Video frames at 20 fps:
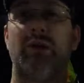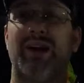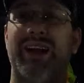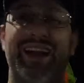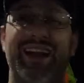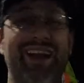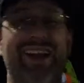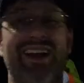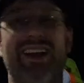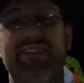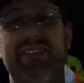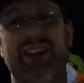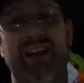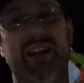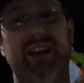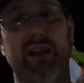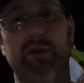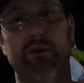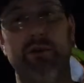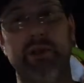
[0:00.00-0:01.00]
I didn't have to
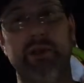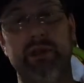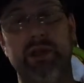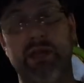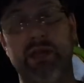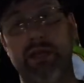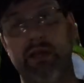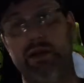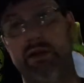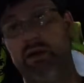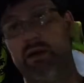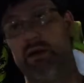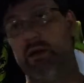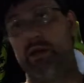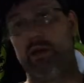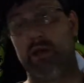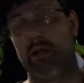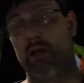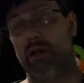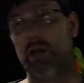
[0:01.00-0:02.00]
deal with it.
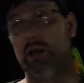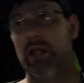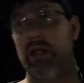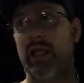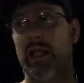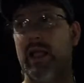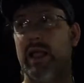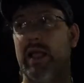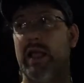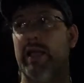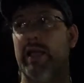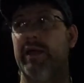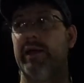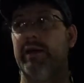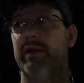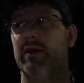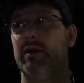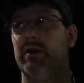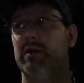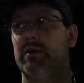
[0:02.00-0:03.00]
And
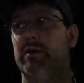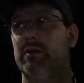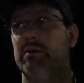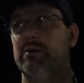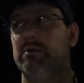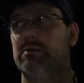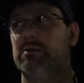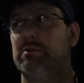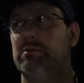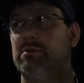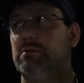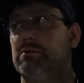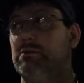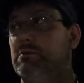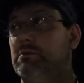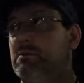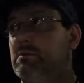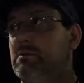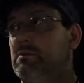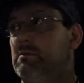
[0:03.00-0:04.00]

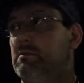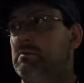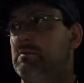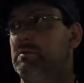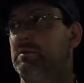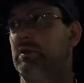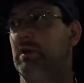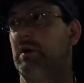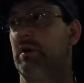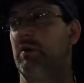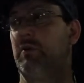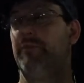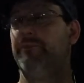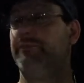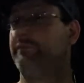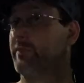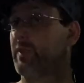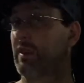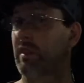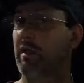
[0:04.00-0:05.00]
so
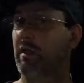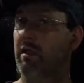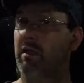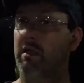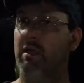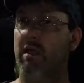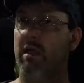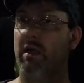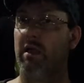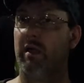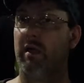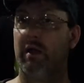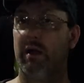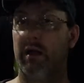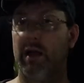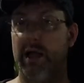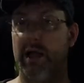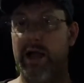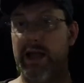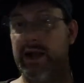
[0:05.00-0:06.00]

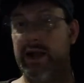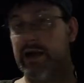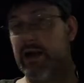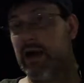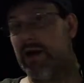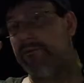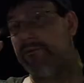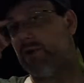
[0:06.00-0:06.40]
I had never